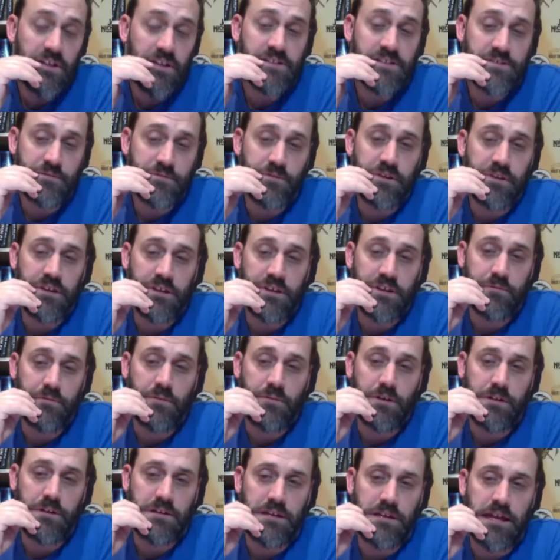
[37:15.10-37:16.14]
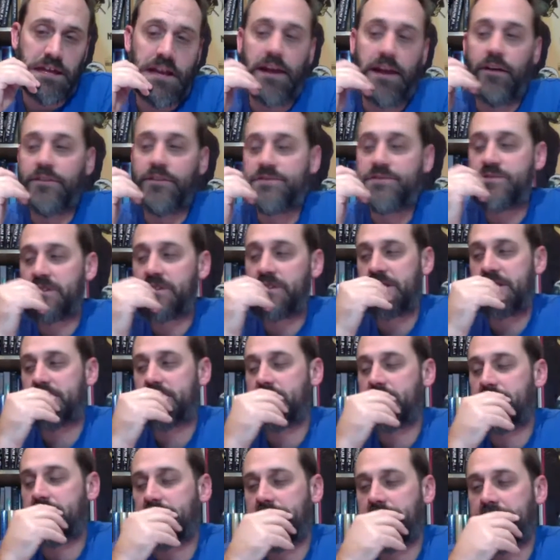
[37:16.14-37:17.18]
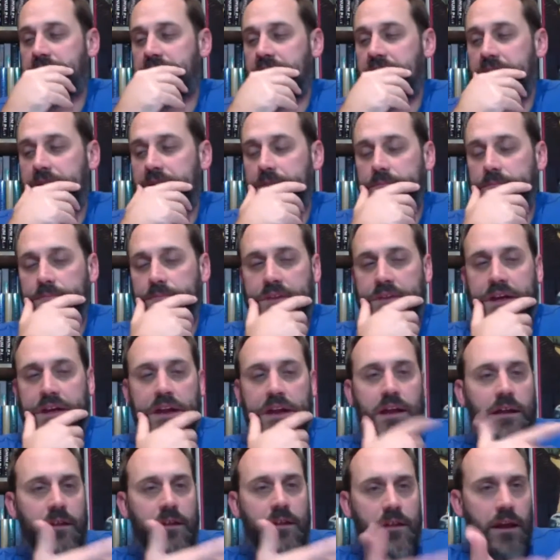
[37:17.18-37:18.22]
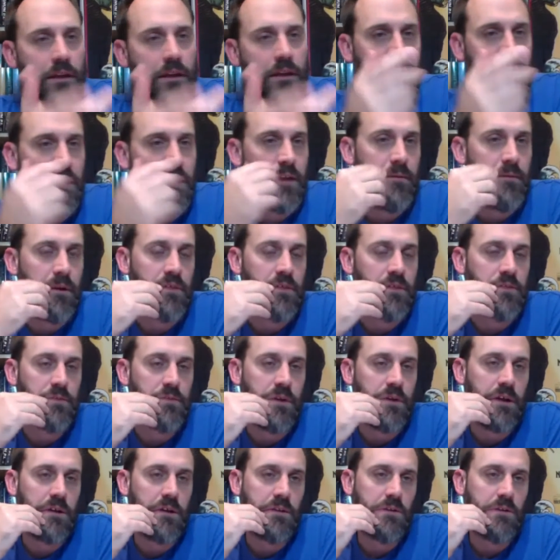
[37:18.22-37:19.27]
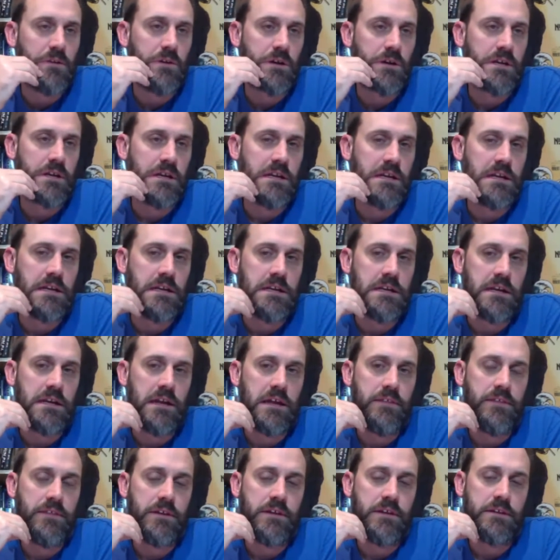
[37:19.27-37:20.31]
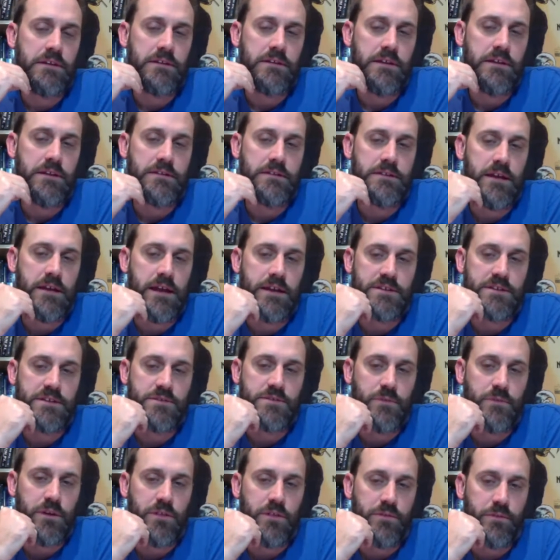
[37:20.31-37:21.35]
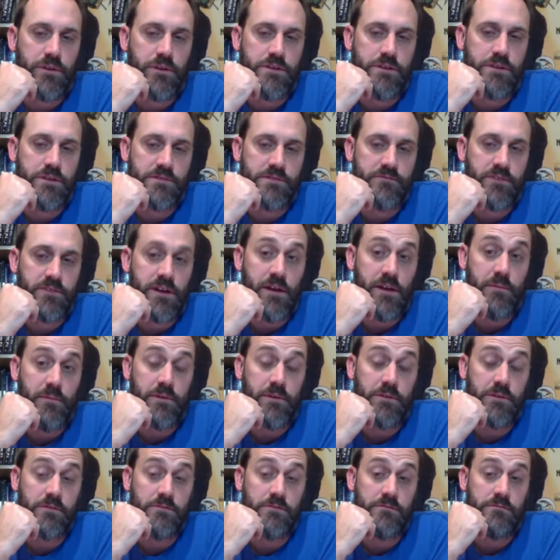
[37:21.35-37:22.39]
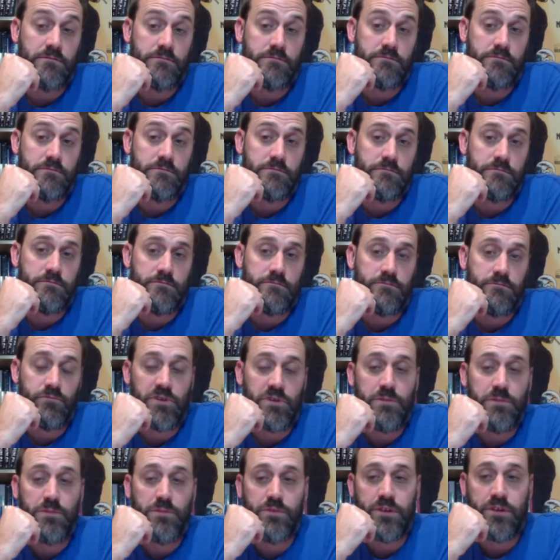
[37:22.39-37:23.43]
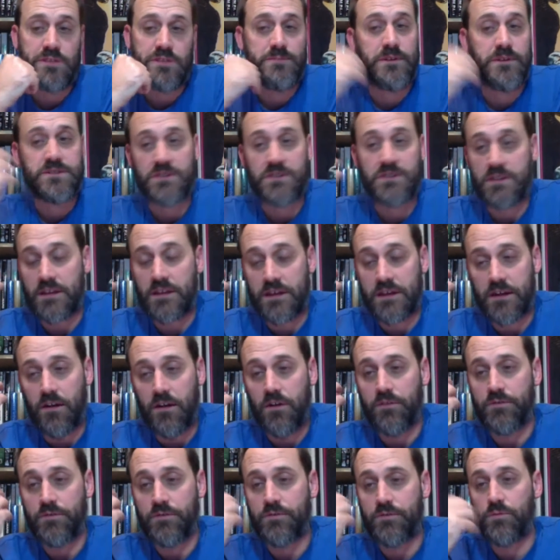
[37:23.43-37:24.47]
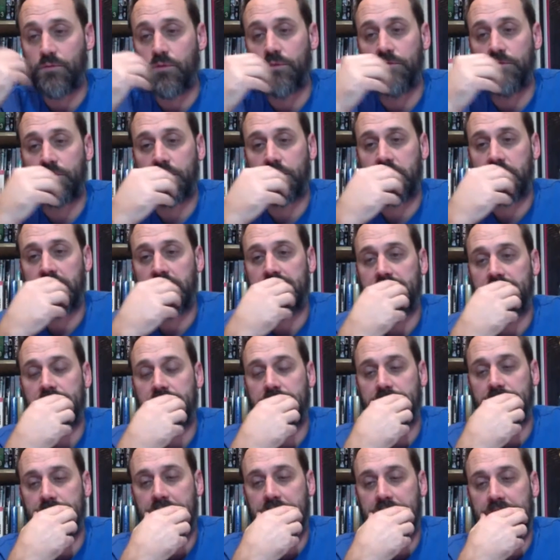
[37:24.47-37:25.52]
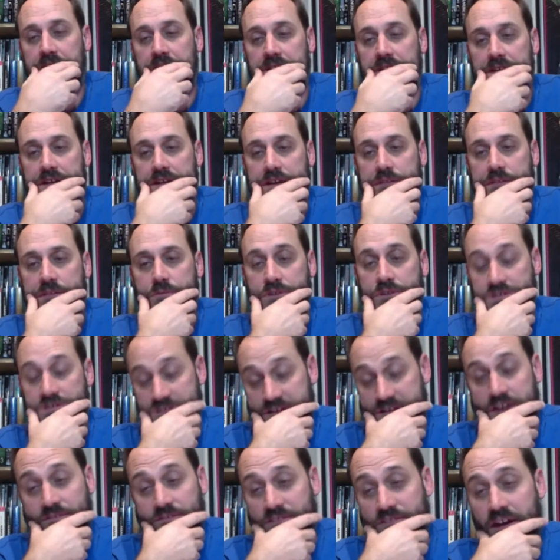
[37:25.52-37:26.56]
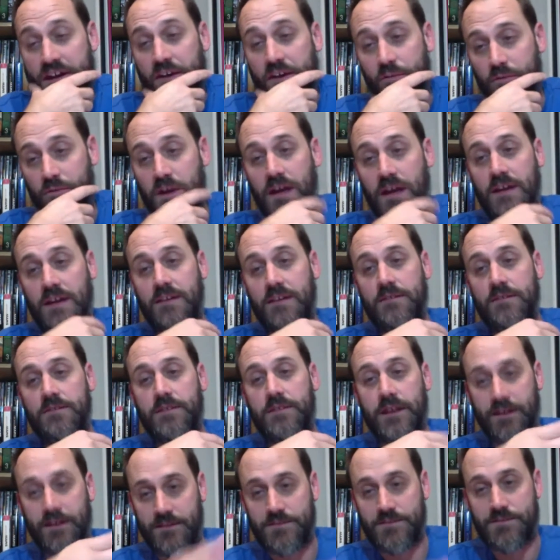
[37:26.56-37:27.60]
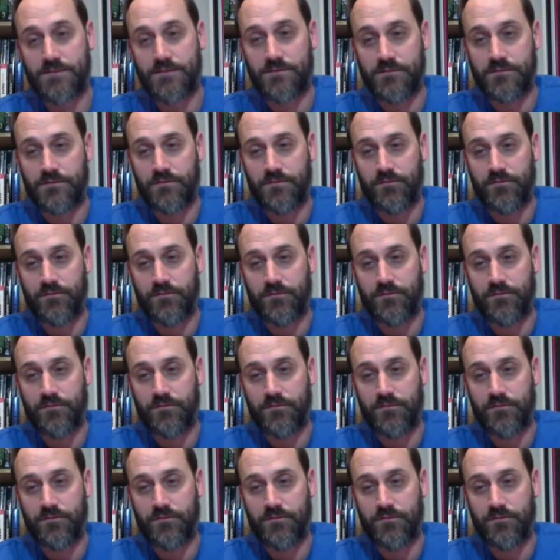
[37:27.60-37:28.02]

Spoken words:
a really good one. And I also considered, I don't think anybody threw out Laura Kinney. I think that X-23 is a phenomenal reboot, especially the all-new Wolverine run, which I've now read thanks to,